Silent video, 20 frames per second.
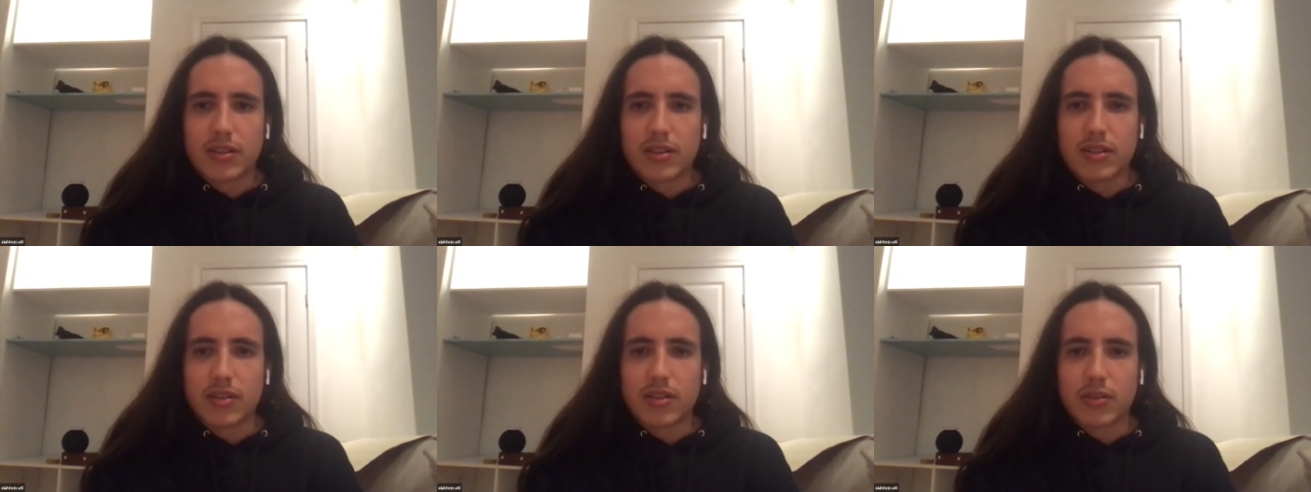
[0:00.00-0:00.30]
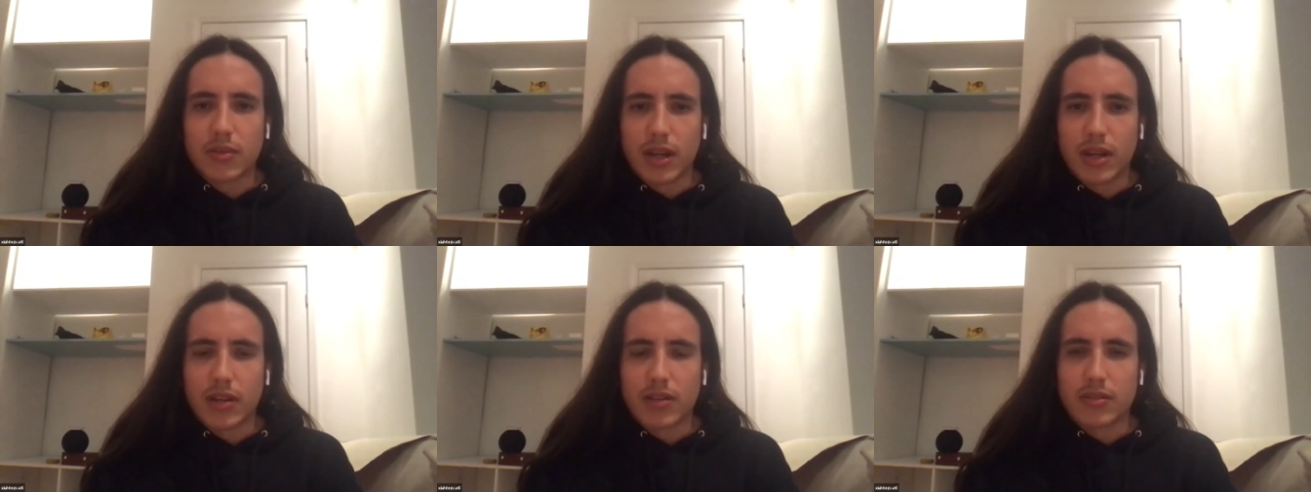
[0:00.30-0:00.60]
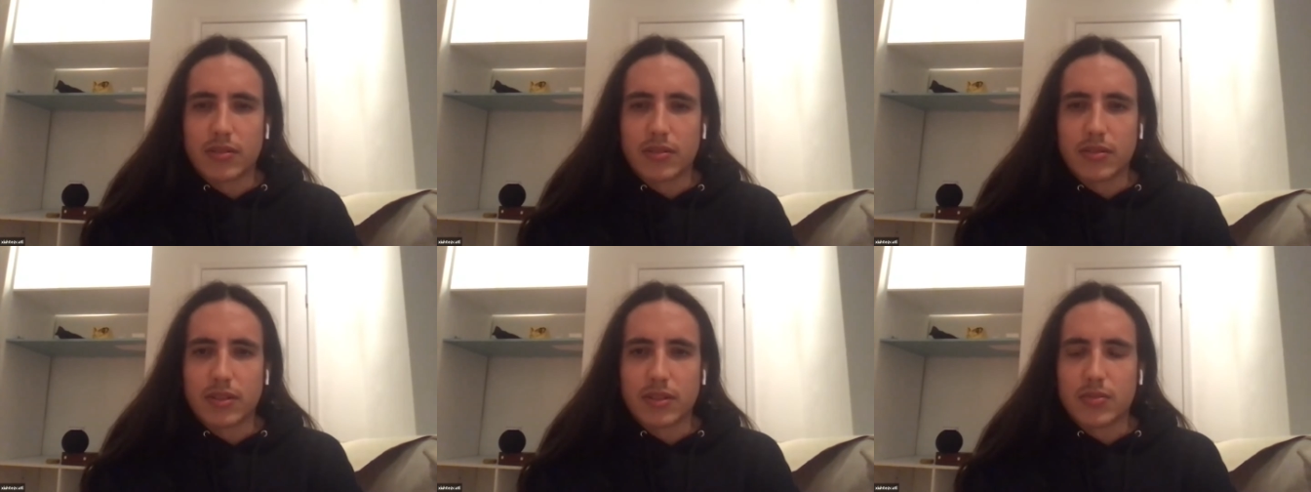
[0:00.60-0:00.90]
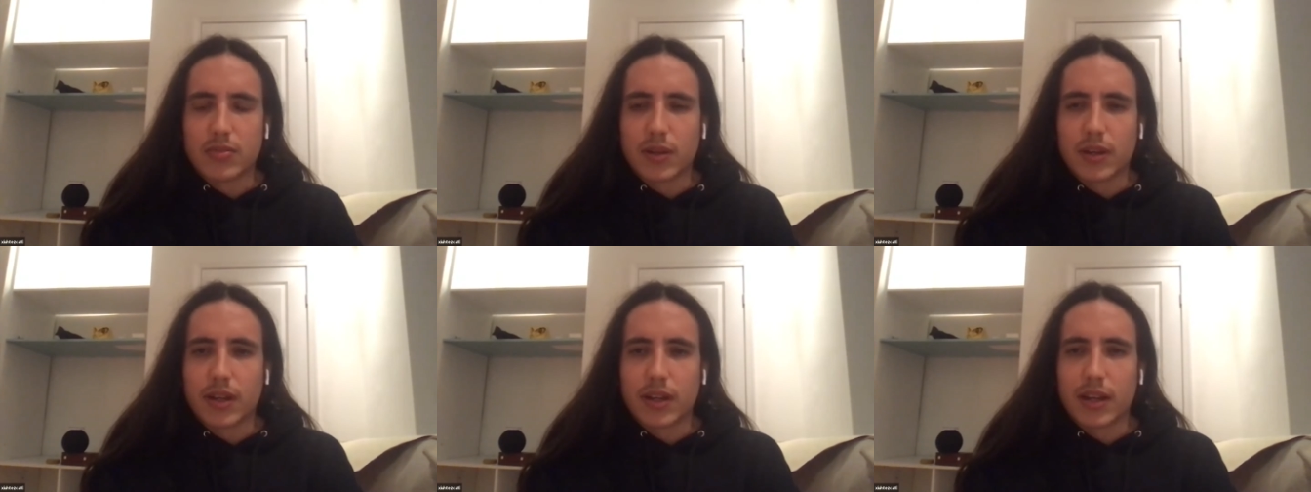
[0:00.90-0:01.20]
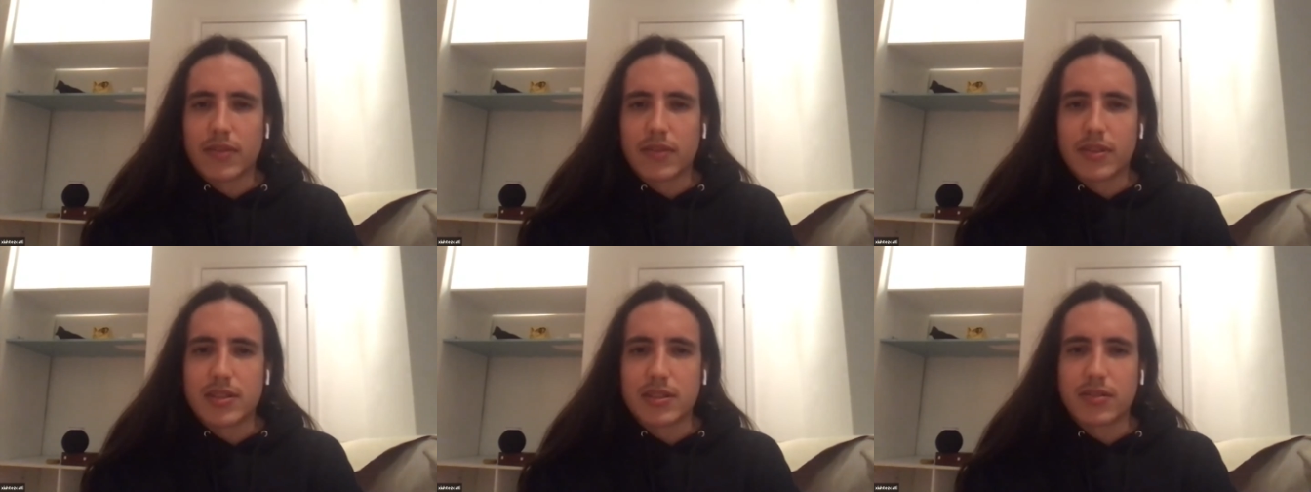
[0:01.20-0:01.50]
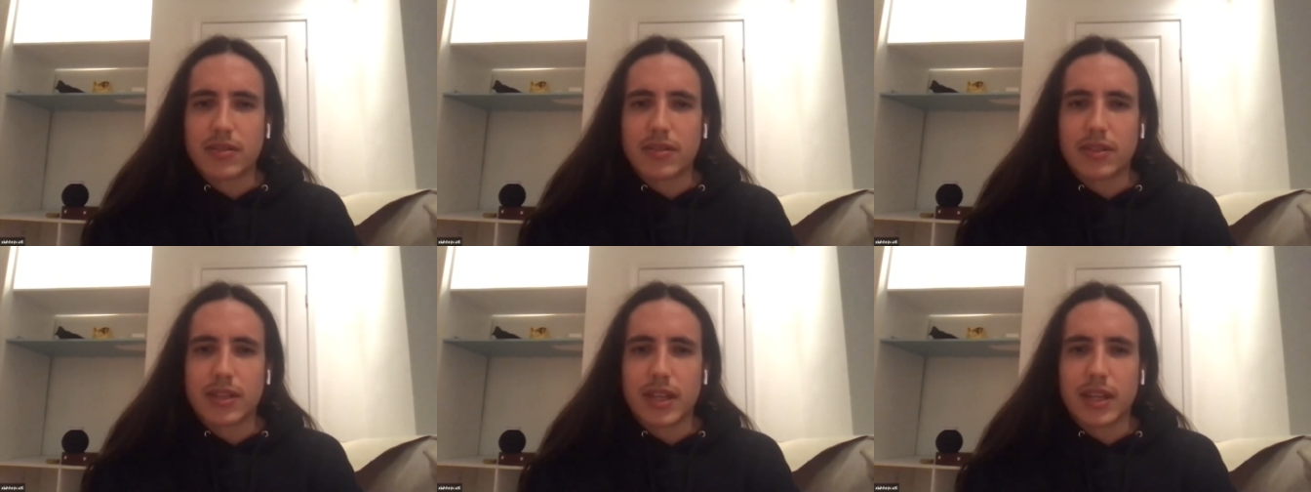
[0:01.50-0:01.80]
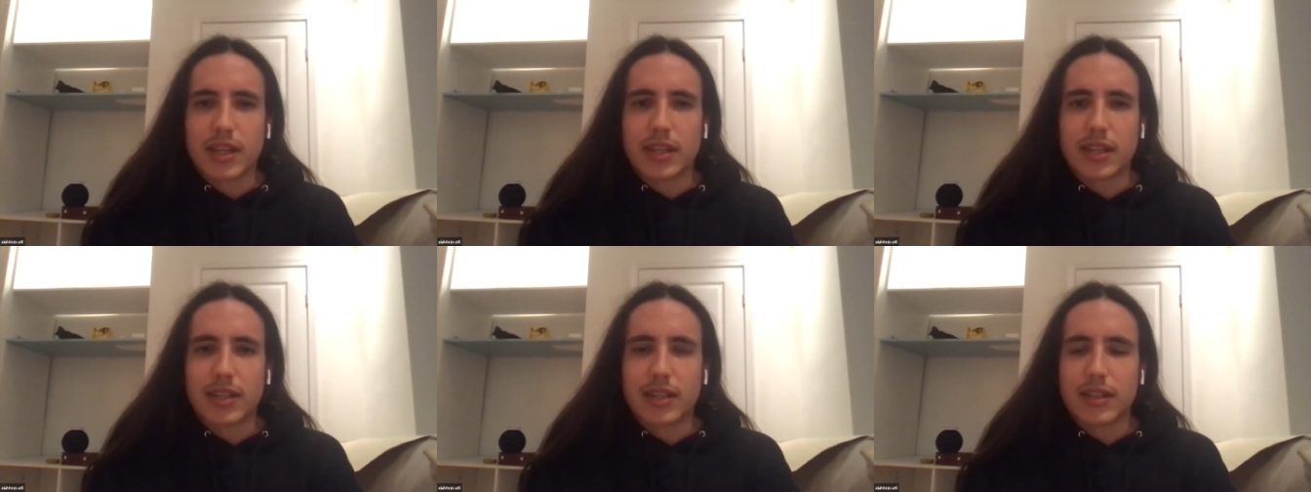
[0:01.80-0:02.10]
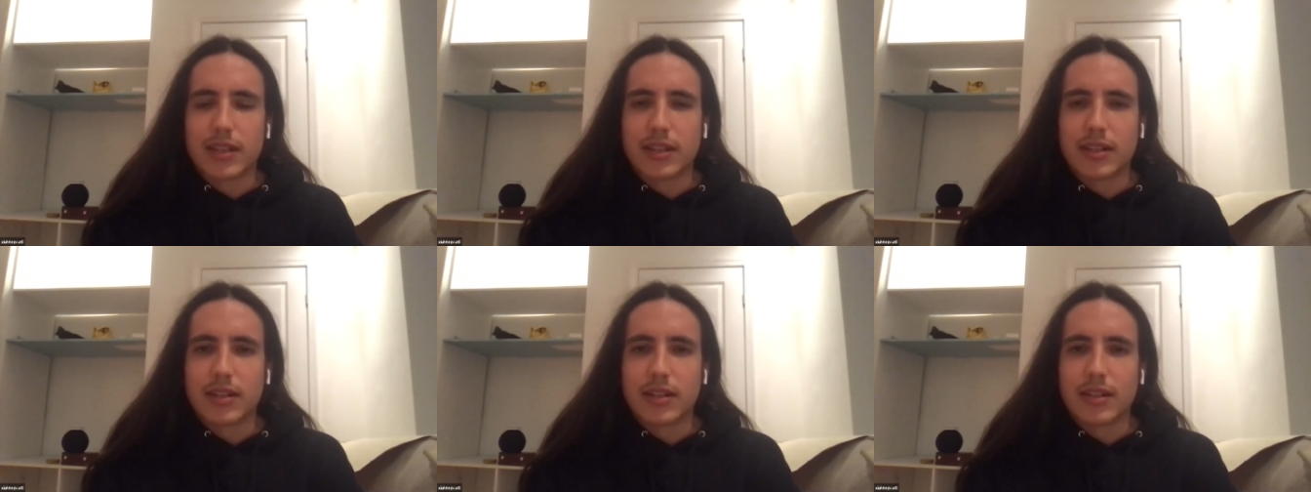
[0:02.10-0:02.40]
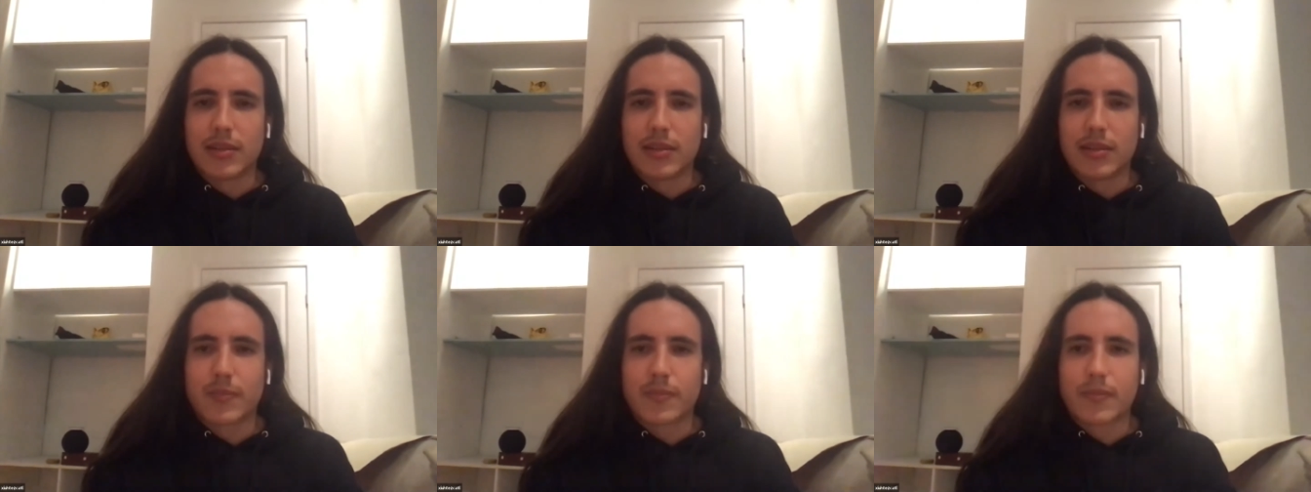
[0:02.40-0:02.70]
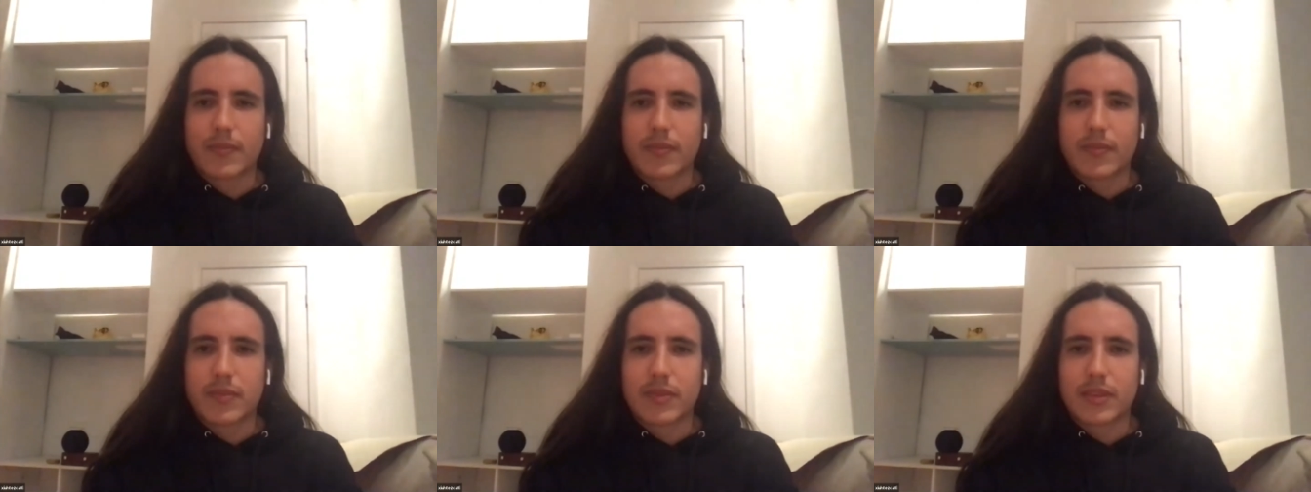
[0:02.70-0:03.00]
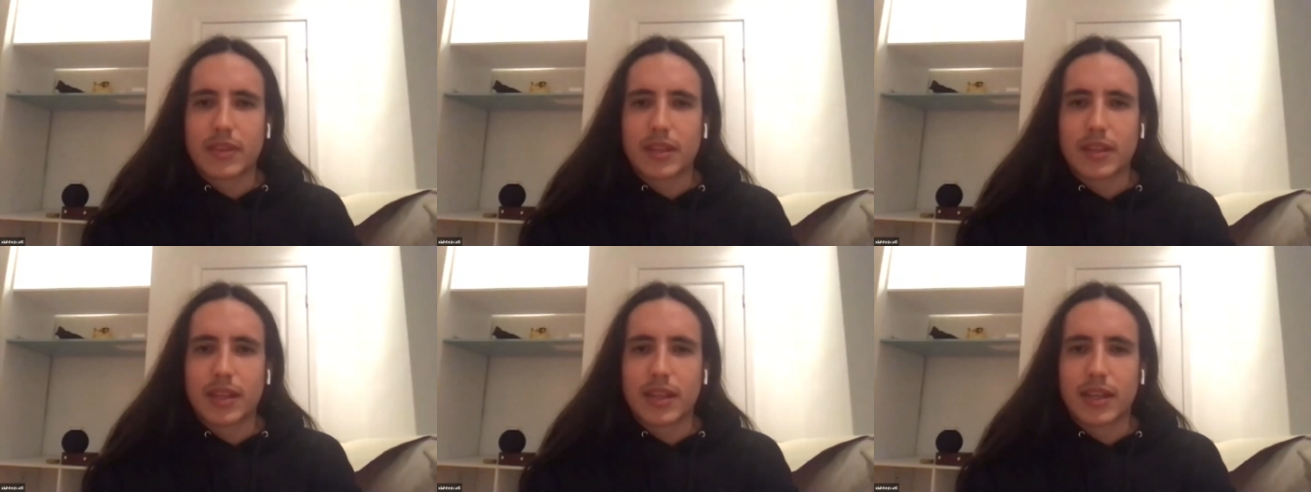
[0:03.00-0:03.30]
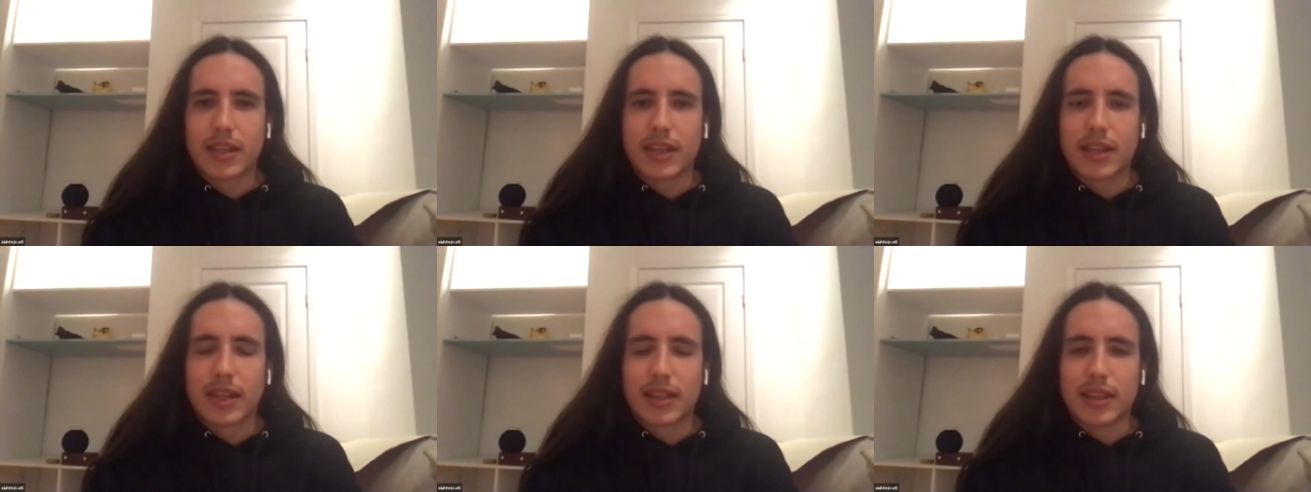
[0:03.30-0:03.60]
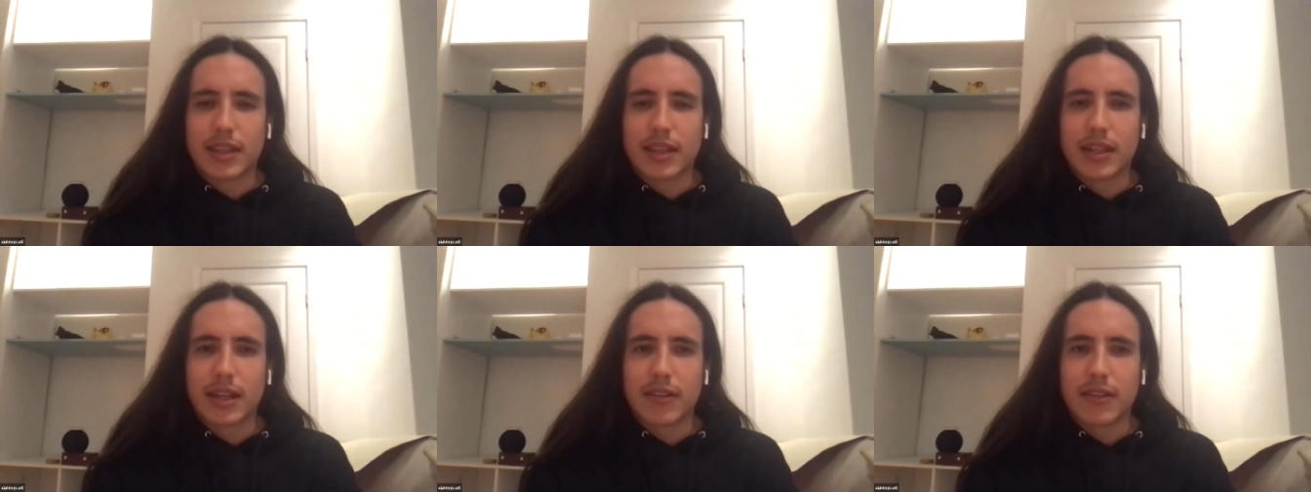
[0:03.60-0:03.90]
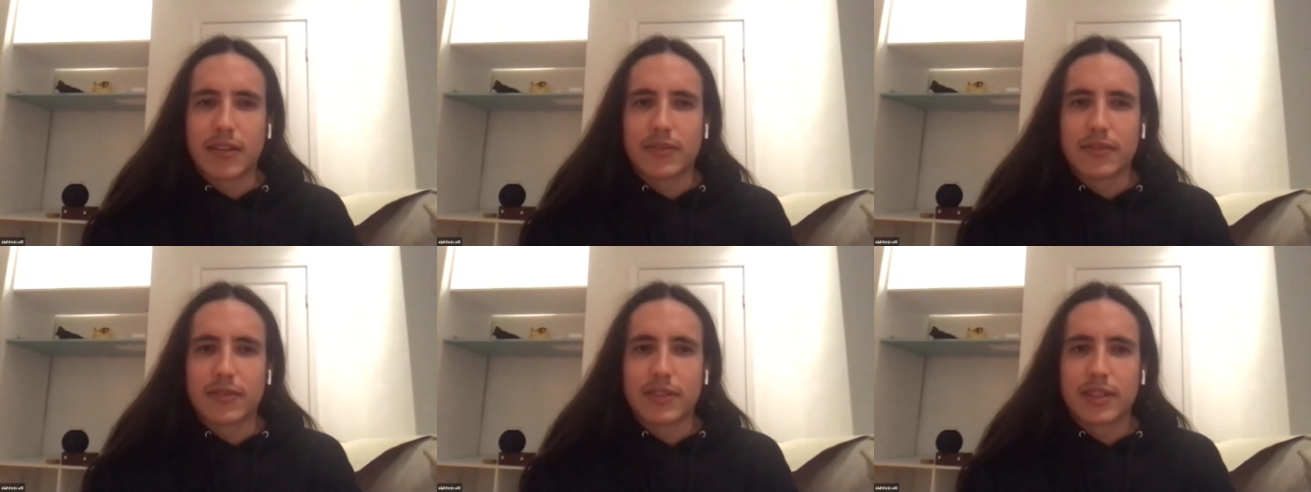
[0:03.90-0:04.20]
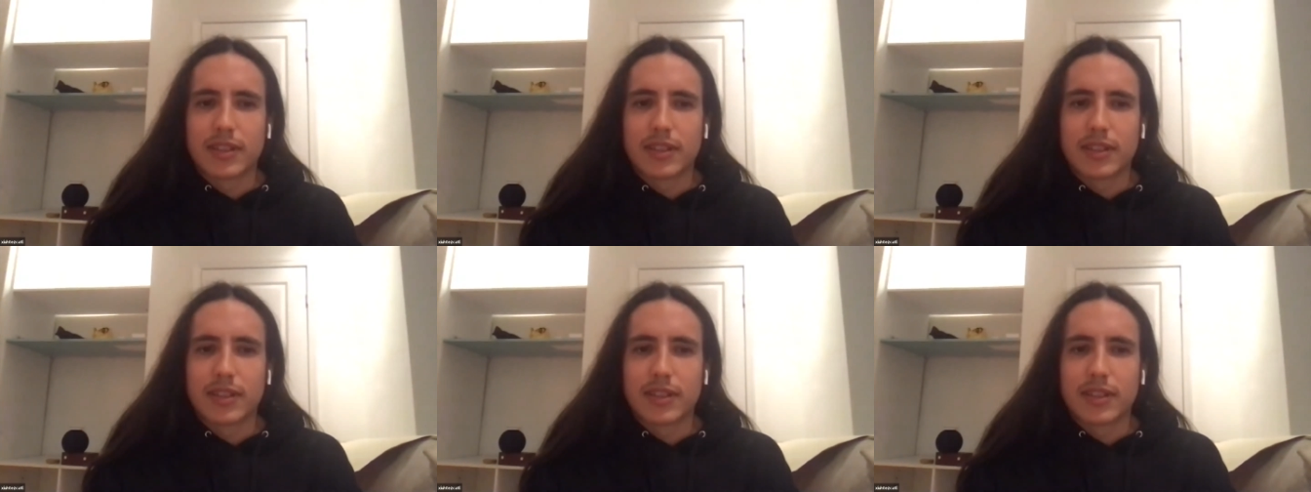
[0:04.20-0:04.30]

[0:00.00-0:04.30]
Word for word: the ground doing this work every single day um and i think i've